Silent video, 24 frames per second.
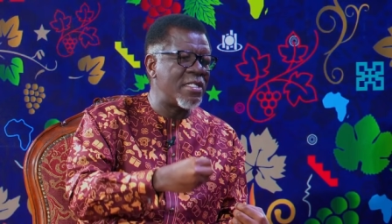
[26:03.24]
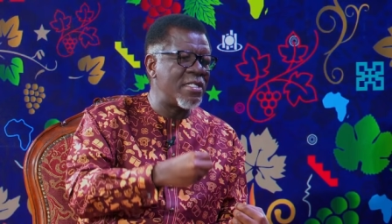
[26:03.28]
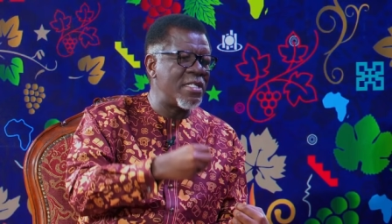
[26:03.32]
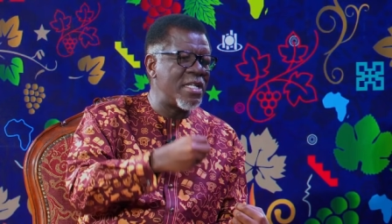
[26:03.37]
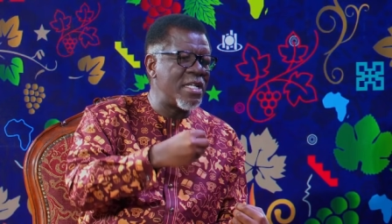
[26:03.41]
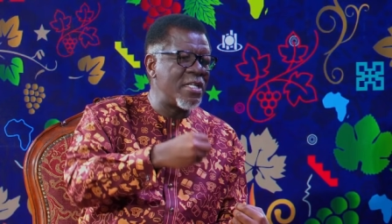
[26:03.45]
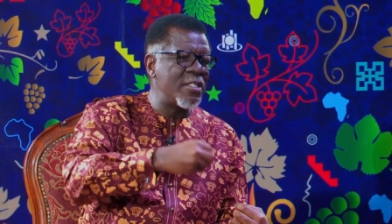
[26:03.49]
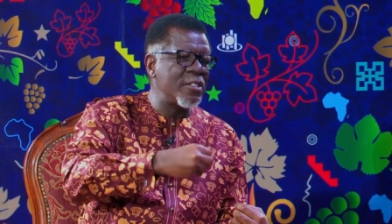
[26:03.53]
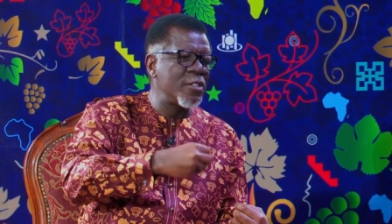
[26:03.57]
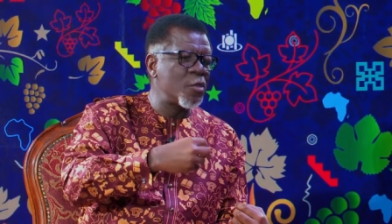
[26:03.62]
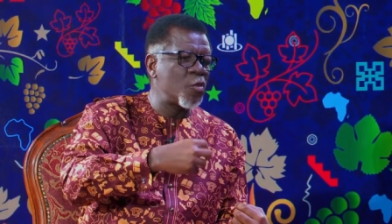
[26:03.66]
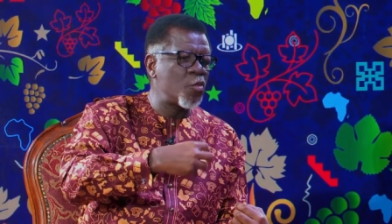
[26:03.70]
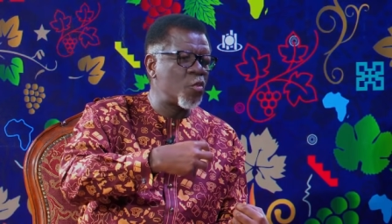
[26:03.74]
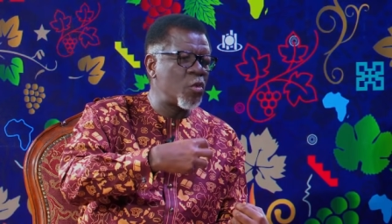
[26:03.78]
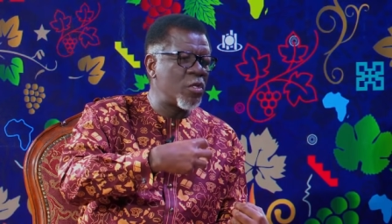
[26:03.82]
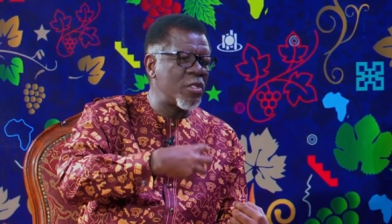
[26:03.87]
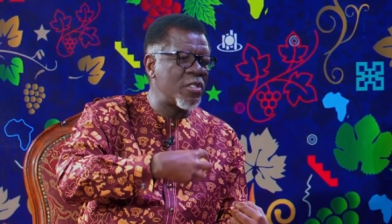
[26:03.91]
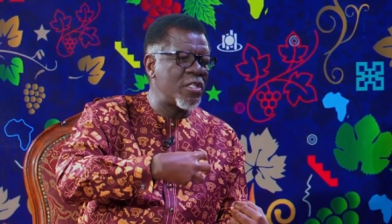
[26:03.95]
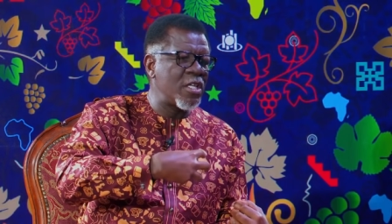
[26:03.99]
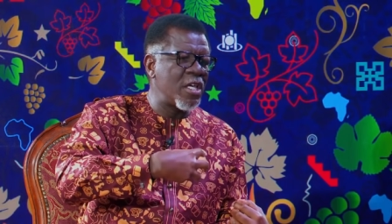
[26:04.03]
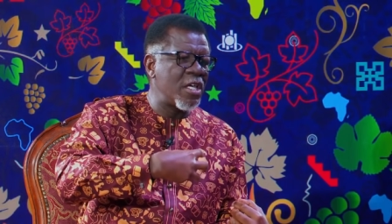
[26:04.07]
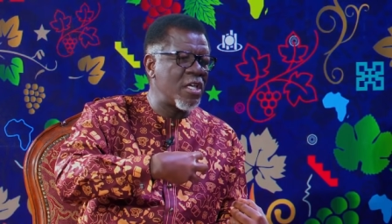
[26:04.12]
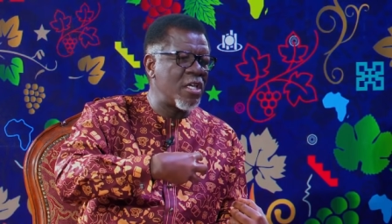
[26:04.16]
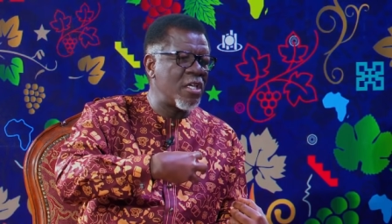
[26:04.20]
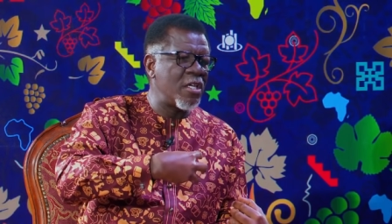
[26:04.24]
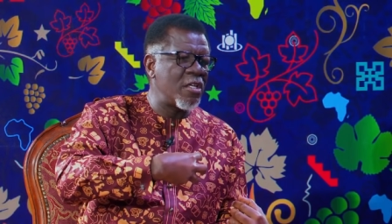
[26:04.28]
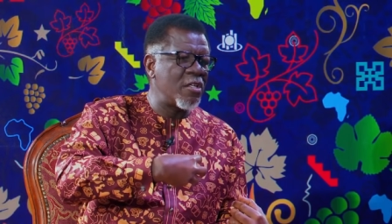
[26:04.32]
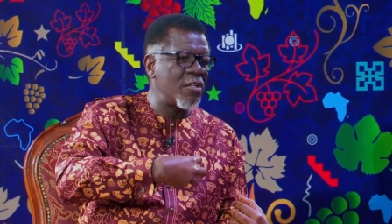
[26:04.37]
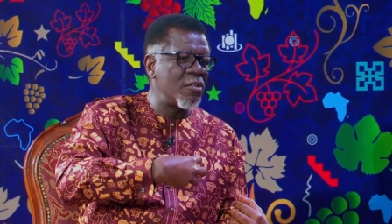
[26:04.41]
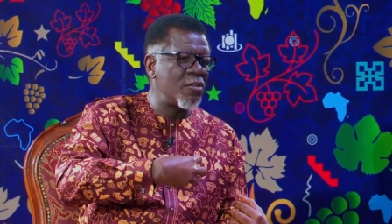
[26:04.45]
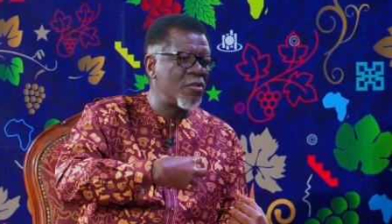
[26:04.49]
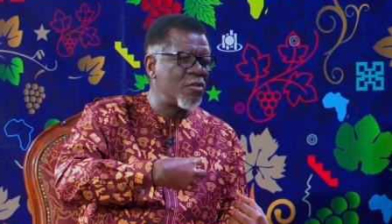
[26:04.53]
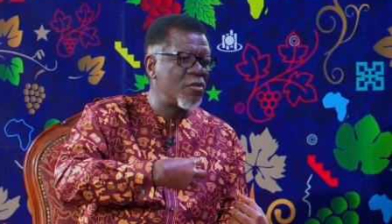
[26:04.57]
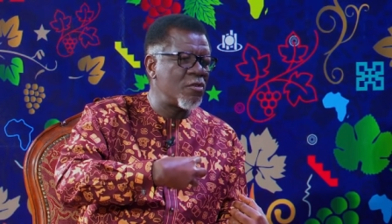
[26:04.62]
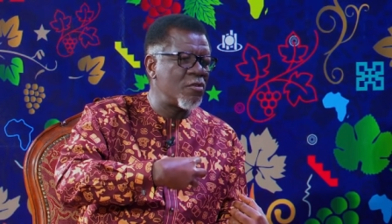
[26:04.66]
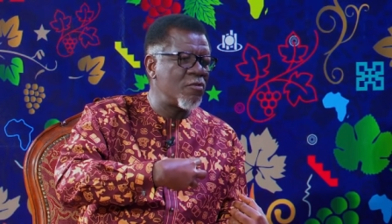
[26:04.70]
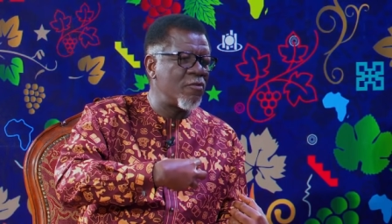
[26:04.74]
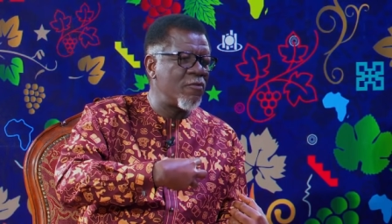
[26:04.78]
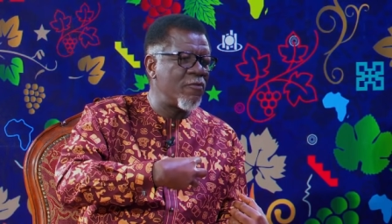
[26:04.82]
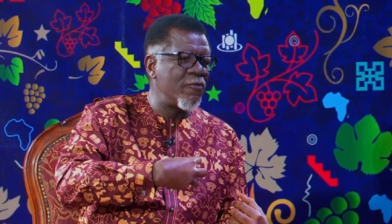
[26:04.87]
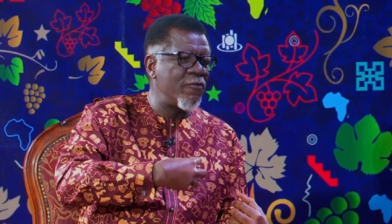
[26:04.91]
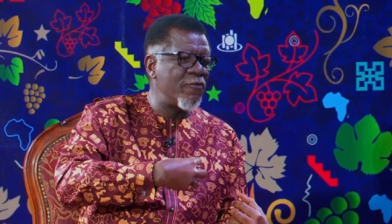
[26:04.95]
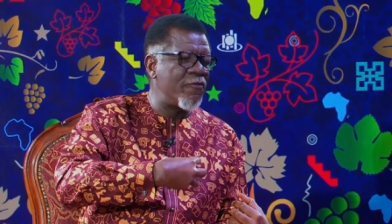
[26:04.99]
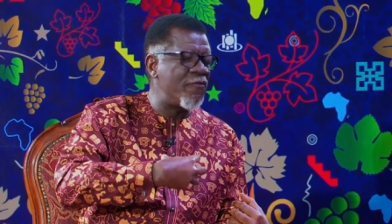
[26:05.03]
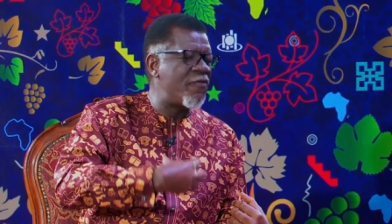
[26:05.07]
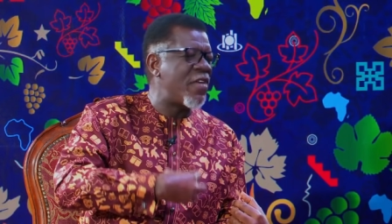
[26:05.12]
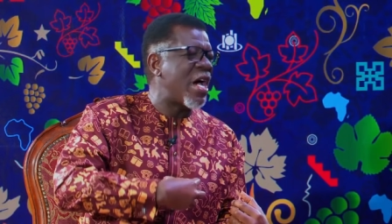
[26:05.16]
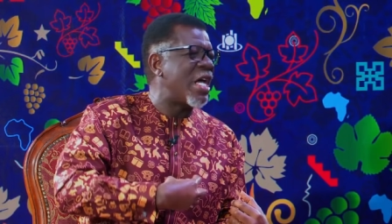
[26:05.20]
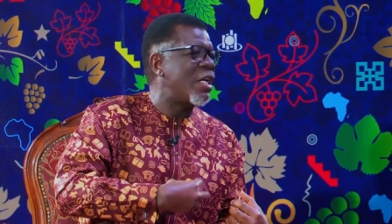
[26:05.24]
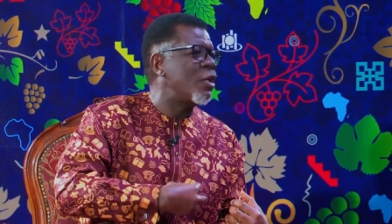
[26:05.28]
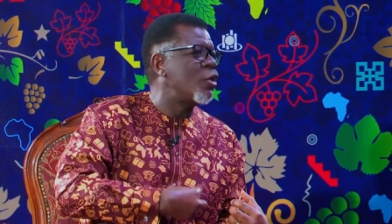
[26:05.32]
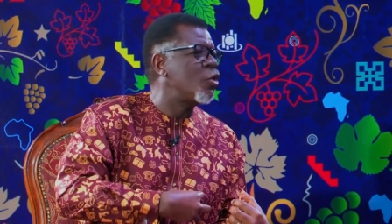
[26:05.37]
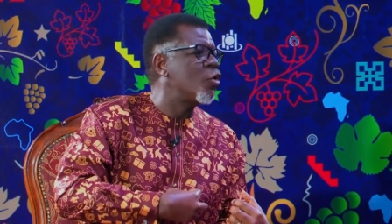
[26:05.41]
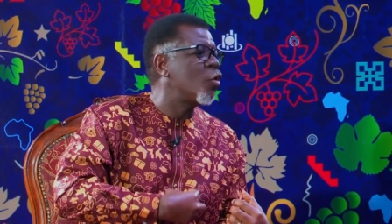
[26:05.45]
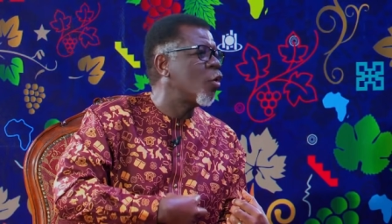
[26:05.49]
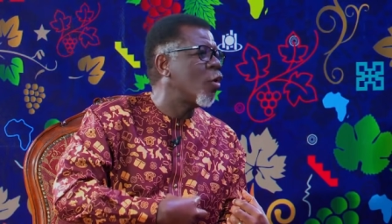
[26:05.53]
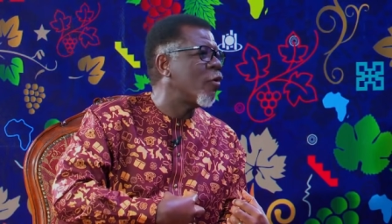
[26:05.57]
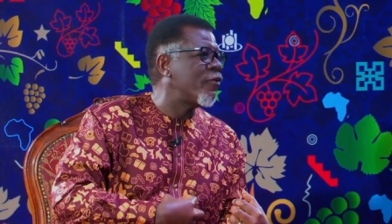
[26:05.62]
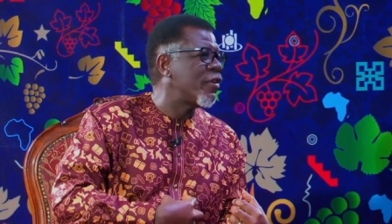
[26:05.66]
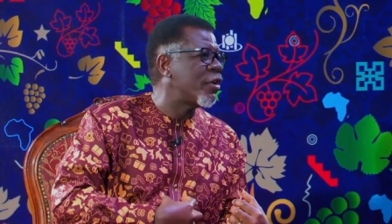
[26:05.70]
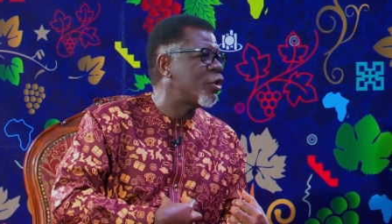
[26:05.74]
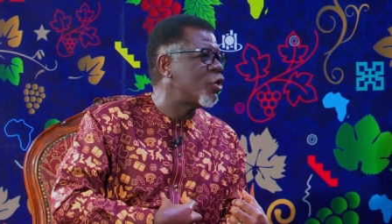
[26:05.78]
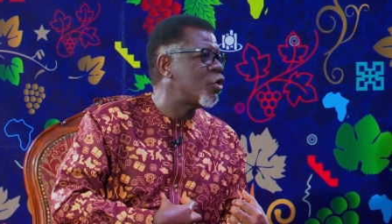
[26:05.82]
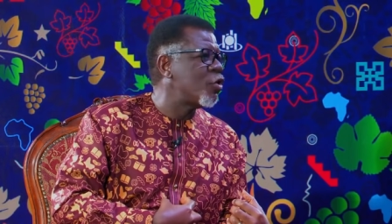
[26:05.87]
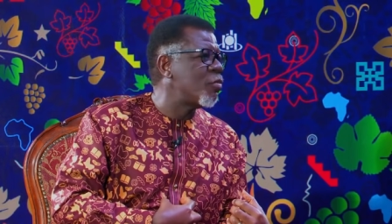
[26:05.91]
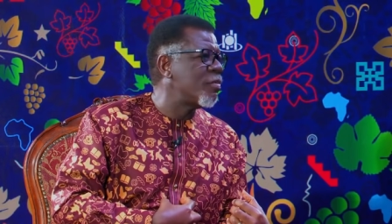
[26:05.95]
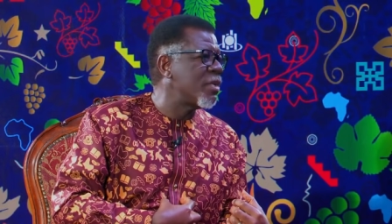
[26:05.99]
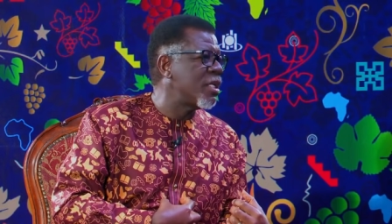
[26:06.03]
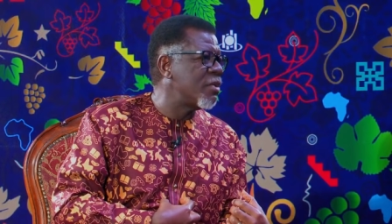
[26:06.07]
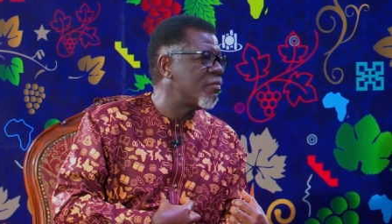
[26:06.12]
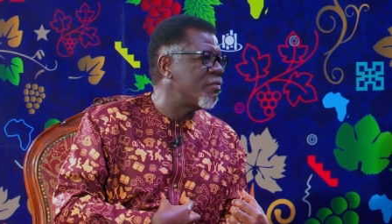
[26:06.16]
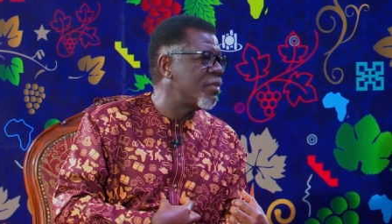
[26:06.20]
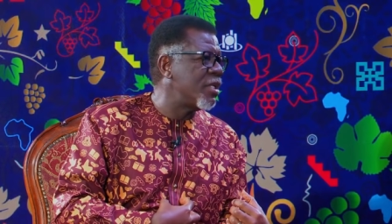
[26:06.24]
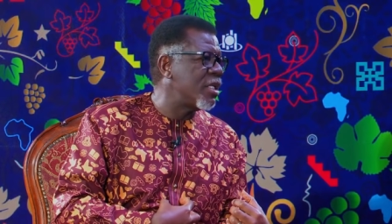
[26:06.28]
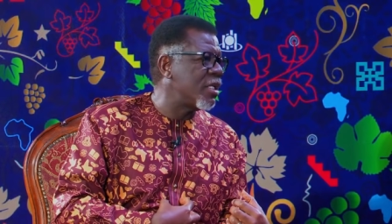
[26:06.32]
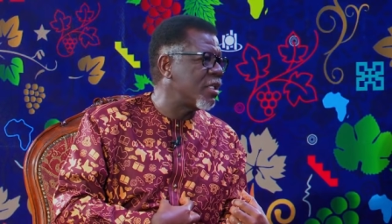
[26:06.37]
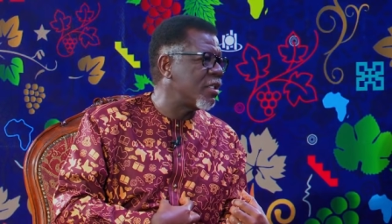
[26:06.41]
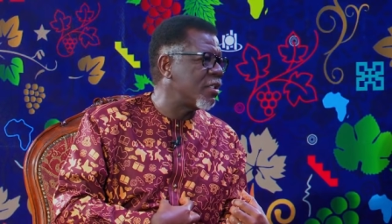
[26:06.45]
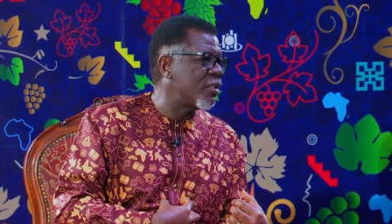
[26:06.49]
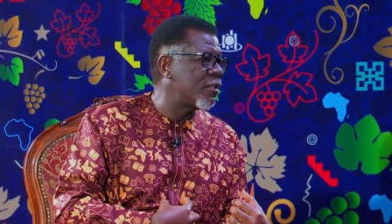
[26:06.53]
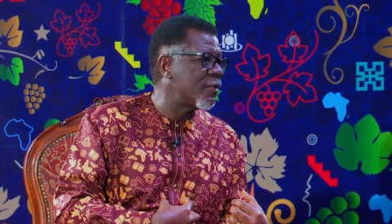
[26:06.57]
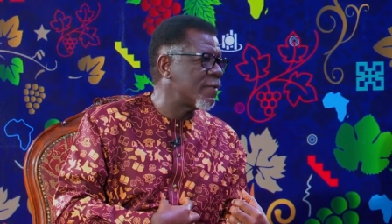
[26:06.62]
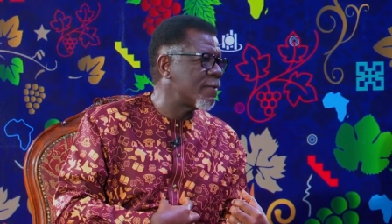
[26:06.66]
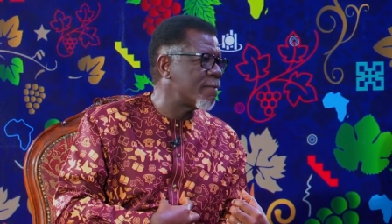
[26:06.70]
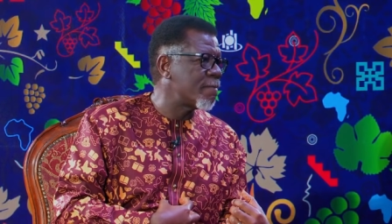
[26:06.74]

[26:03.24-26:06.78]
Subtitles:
deals with the value of a human being,